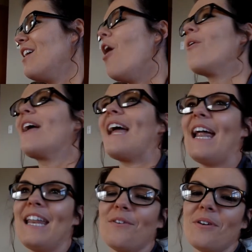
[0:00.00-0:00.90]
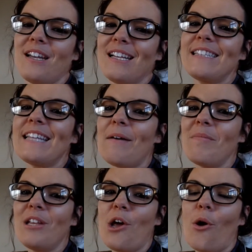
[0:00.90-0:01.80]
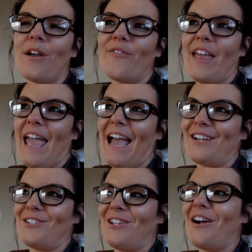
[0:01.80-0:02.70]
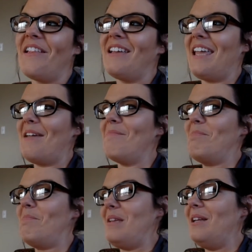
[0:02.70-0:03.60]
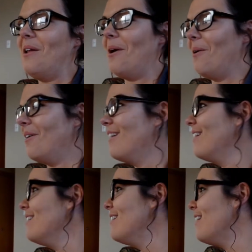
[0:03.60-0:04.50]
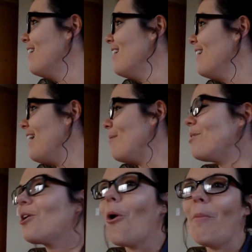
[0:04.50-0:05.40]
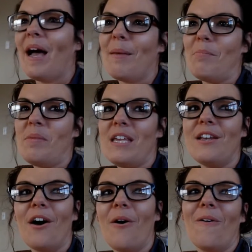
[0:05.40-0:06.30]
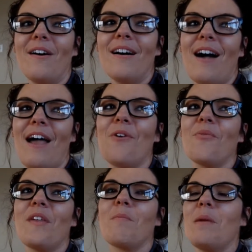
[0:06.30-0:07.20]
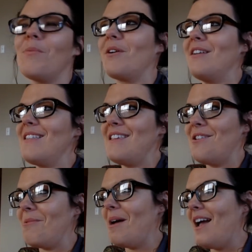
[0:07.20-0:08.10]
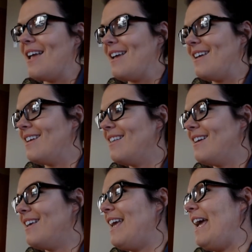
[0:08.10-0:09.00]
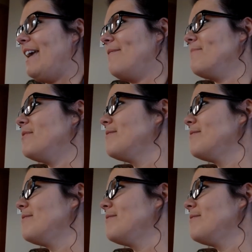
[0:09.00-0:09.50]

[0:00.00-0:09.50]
Okay, anyone, let me know if they actually call that game Beano. I'm gonna go buy Beano. I don't think people are gonna think you're buying a game.